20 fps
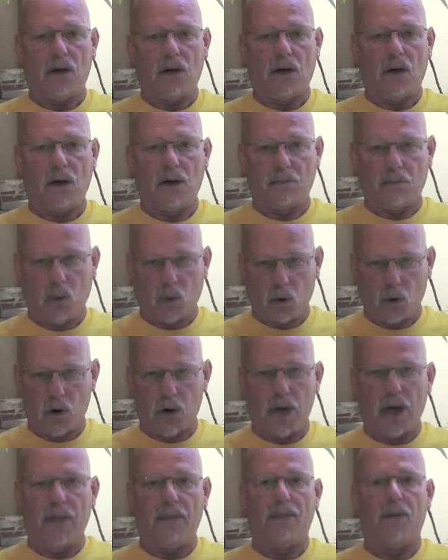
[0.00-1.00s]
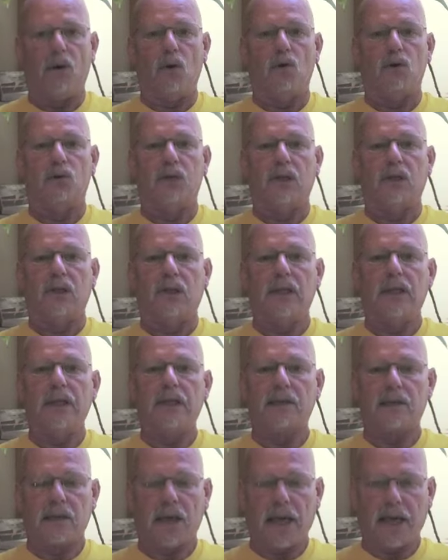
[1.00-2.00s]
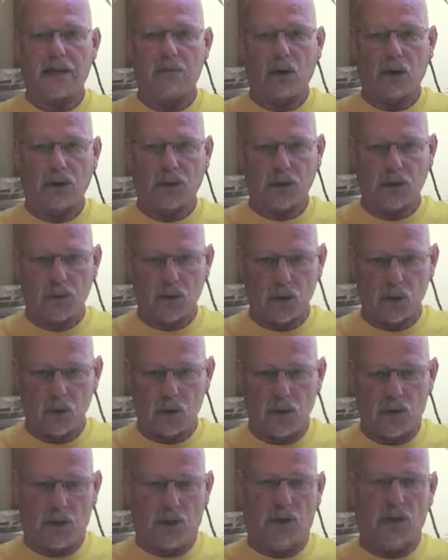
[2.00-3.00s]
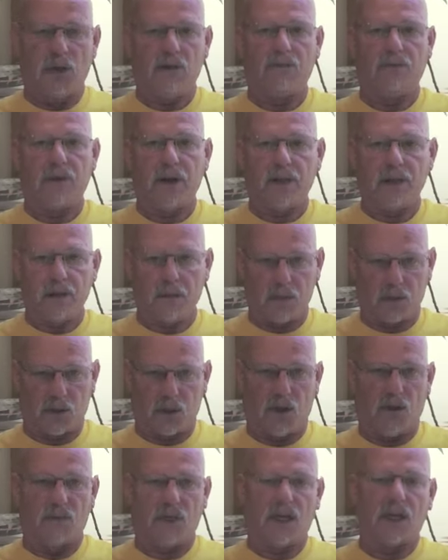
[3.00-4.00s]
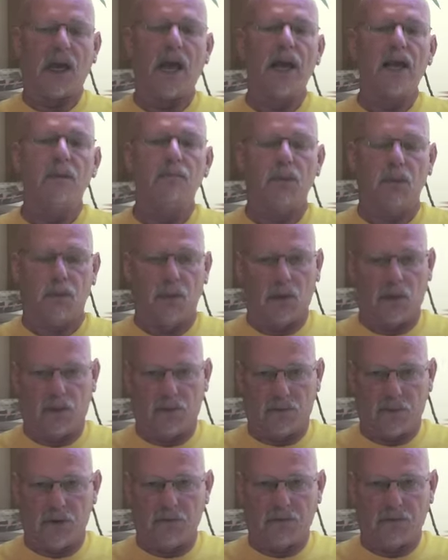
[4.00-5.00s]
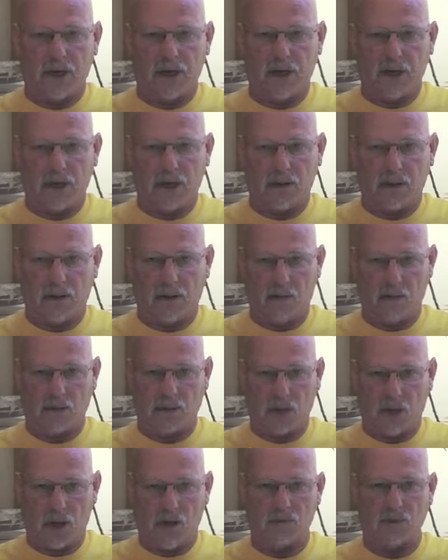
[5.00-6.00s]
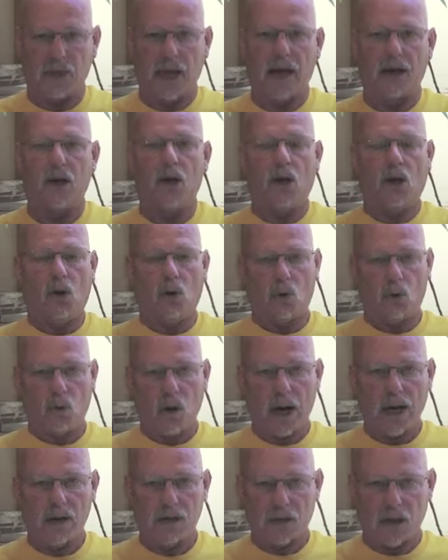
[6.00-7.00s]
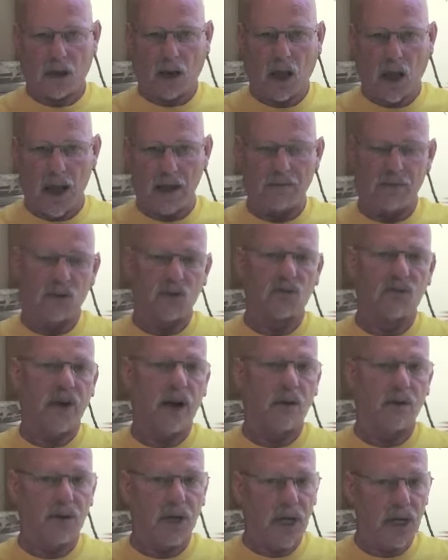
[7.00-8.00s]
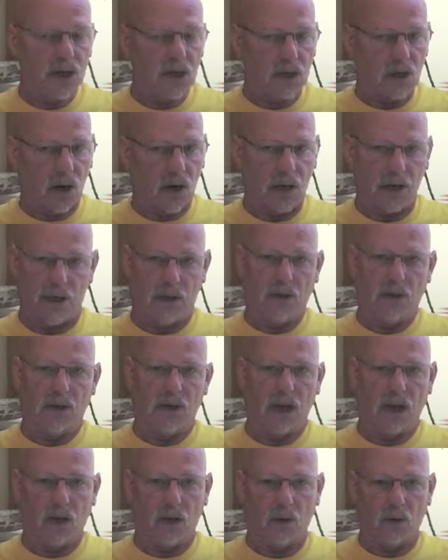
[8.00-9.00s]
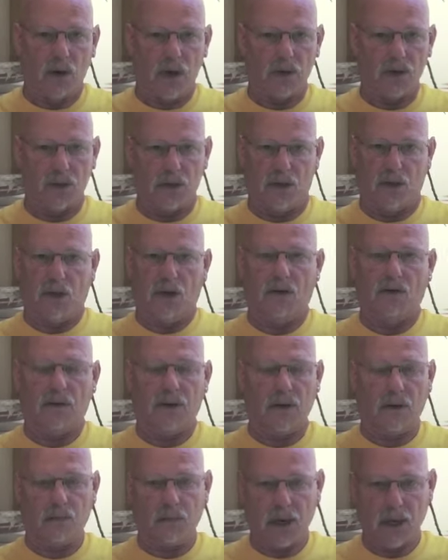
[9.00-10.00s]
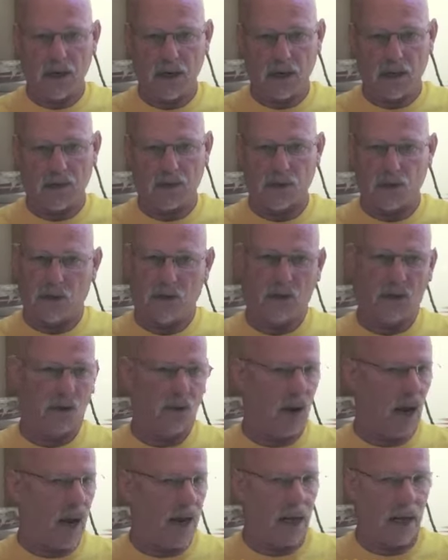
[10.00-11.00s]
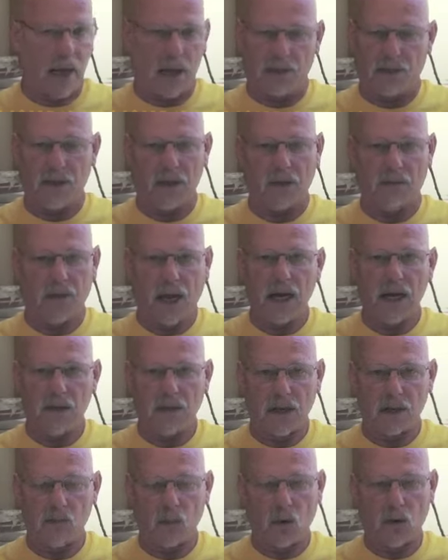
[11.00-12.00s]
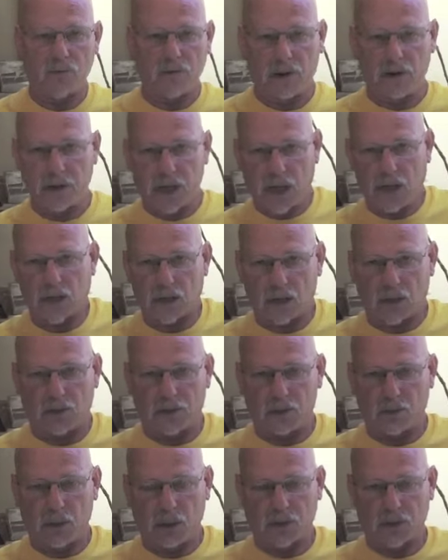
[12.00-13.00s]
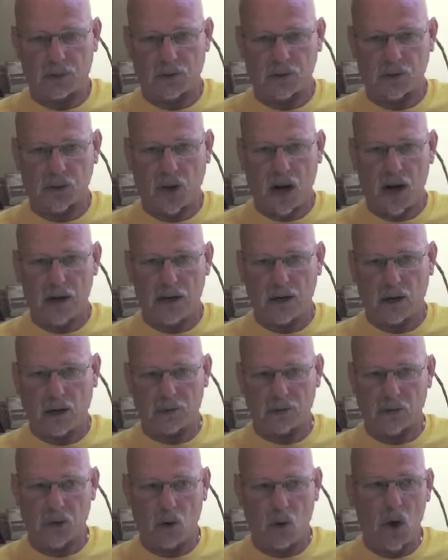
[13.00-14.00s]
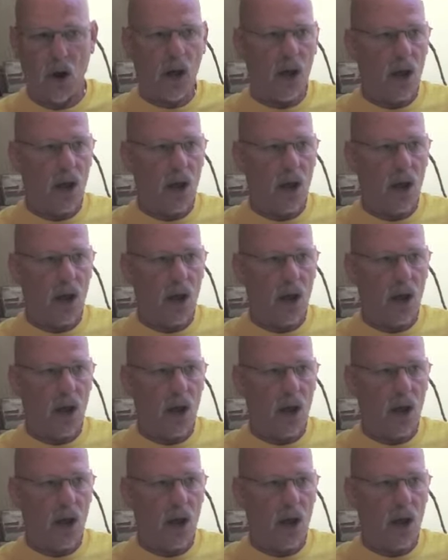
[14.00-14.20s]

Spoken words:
unborn and those least able to defend themselves, incapable of defending themselves. That right to life is foundational in the Declaration of Independence, and I can't think of anything more foundational to build a society on. So